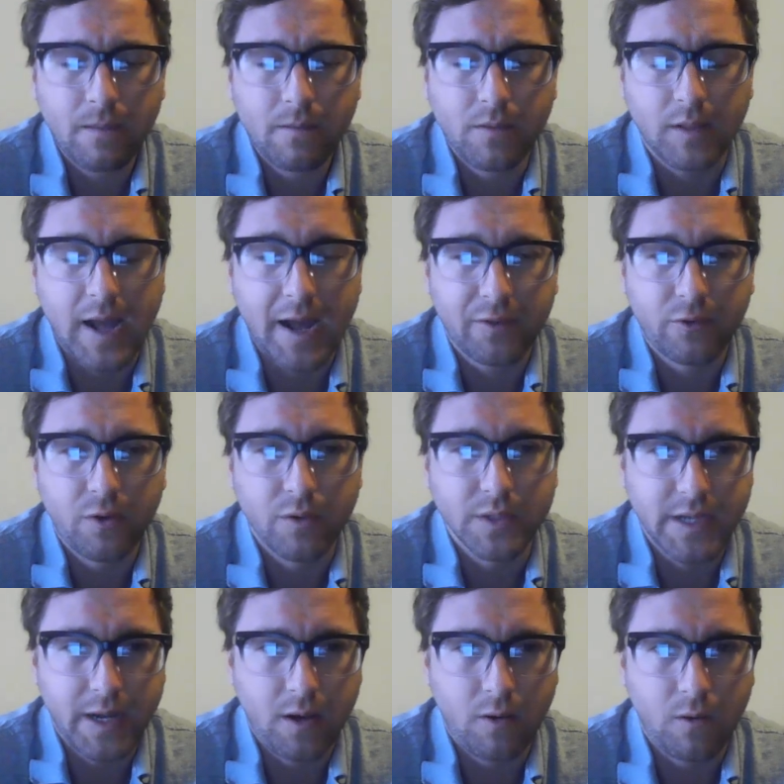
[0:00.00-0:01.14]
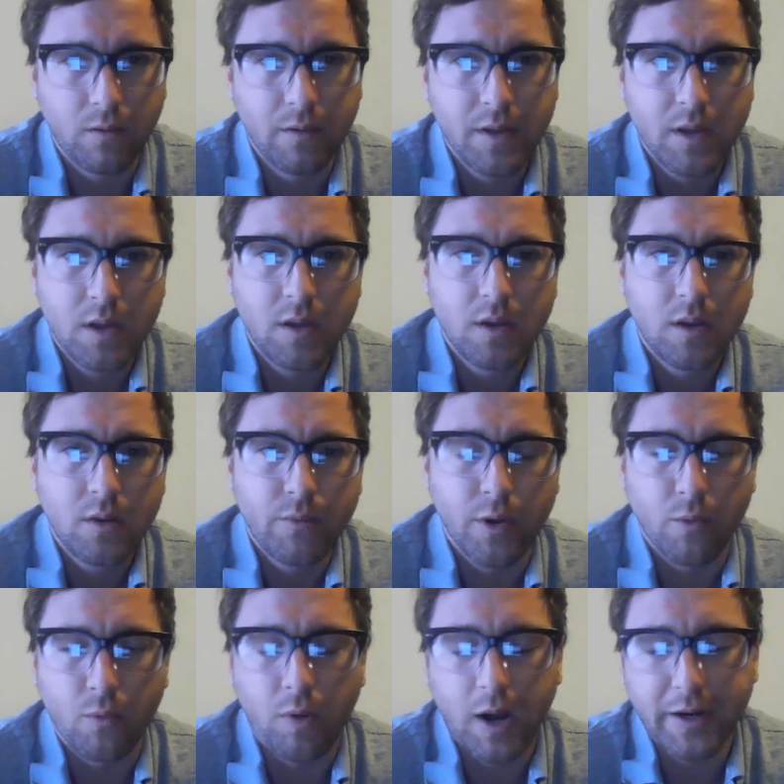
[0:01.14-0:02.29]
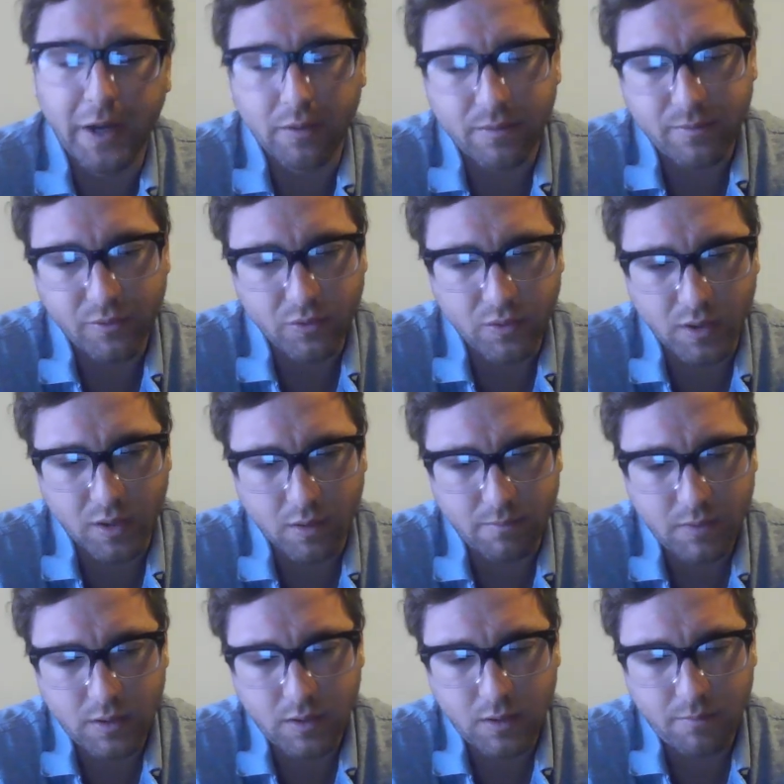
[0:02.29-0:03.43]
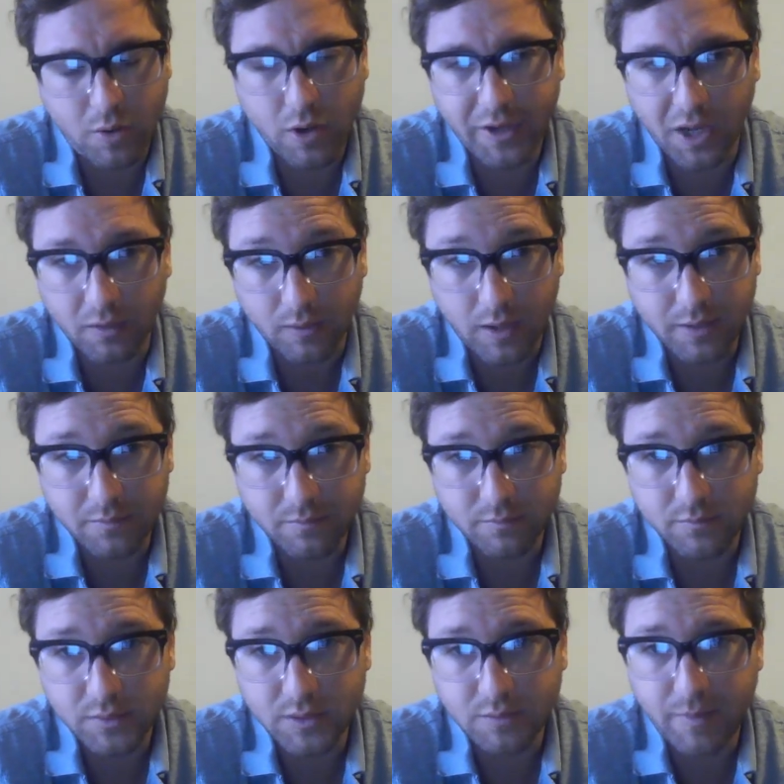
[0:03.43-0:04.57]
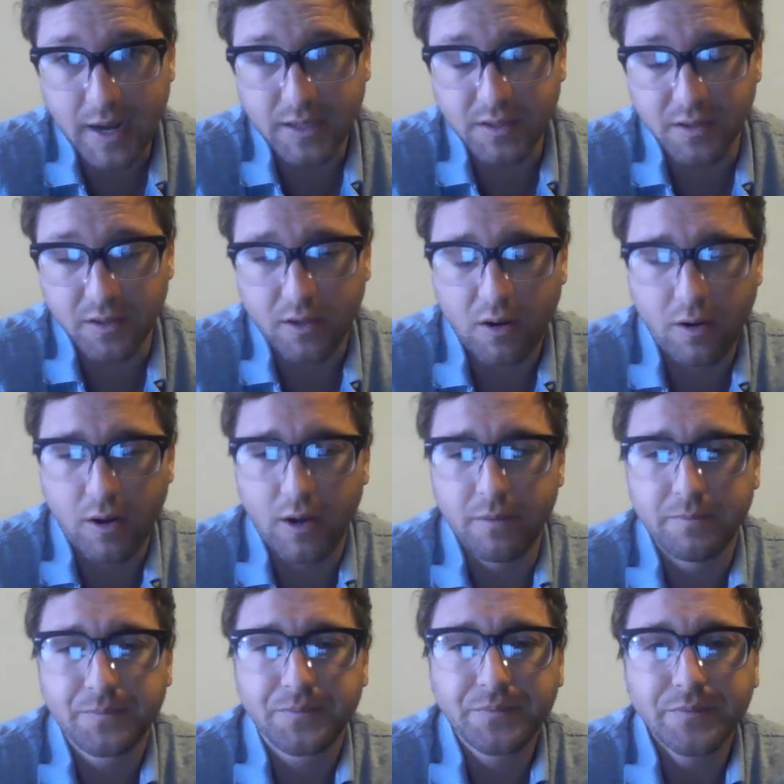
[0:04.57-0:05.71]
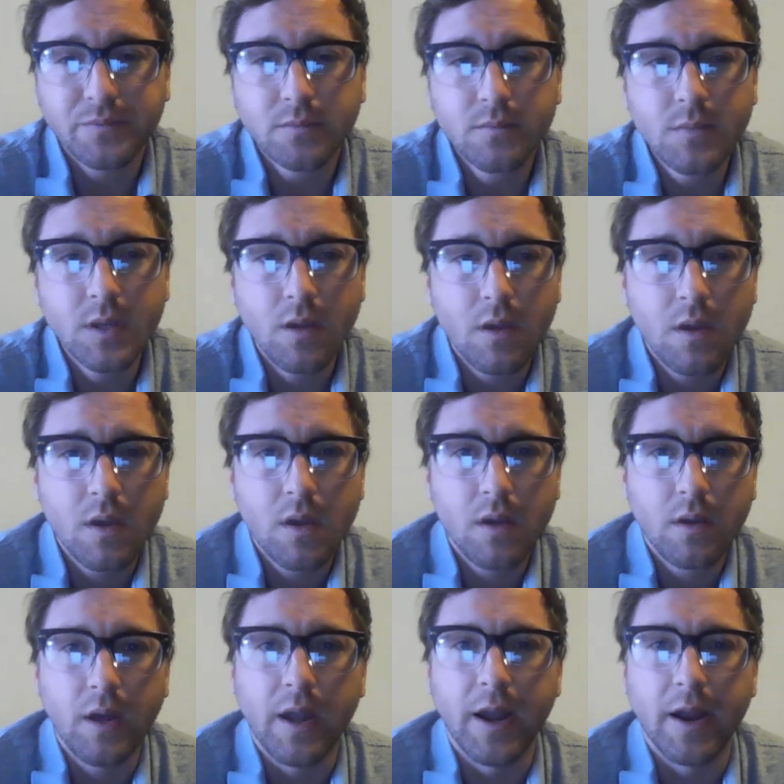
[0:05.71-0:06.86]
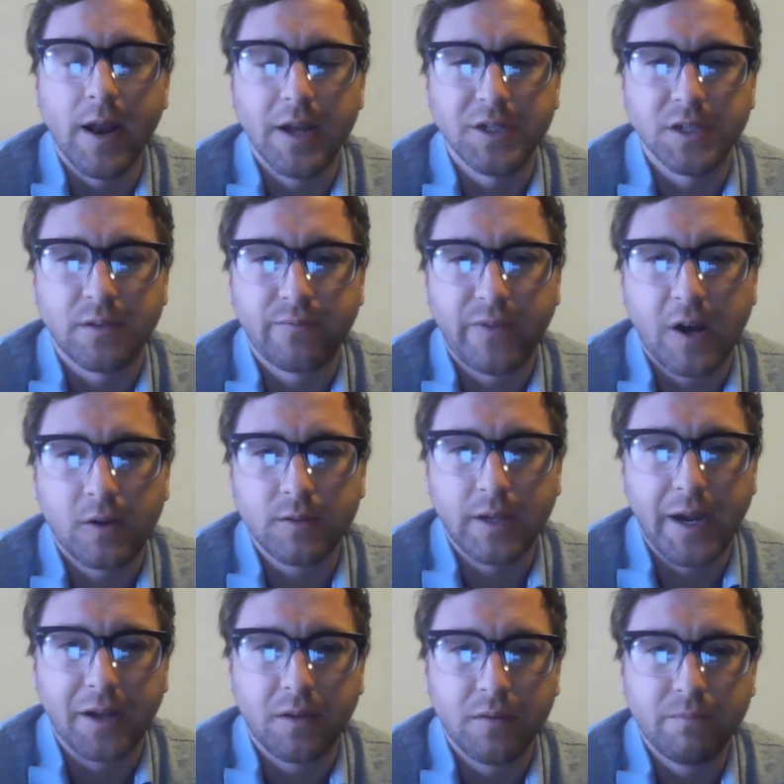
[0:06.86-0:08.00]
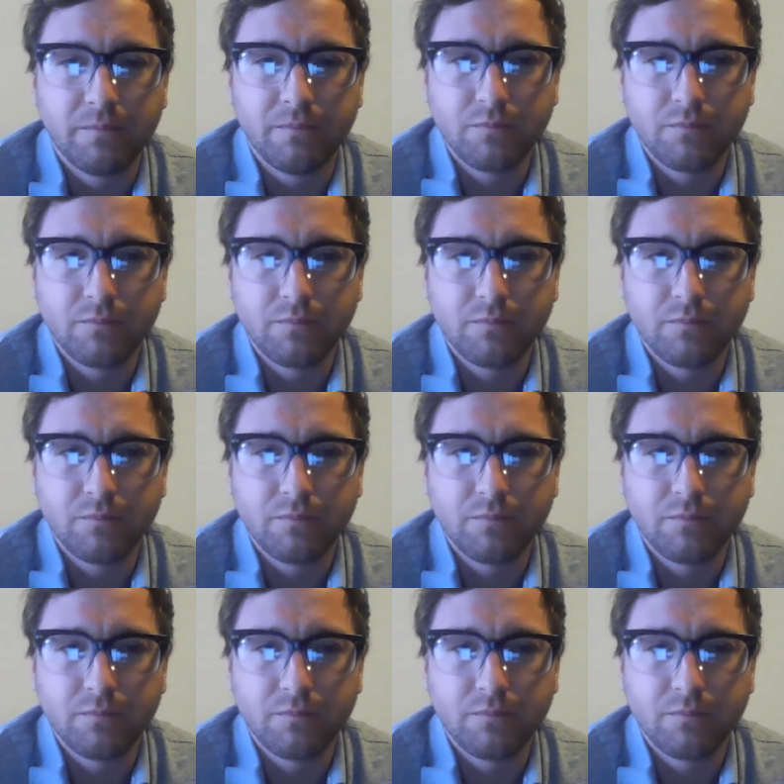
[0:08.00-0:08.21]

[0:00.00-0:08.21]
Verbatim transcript: the last hotel, we were walking through the uh, parking lot back to the car, and I just felt like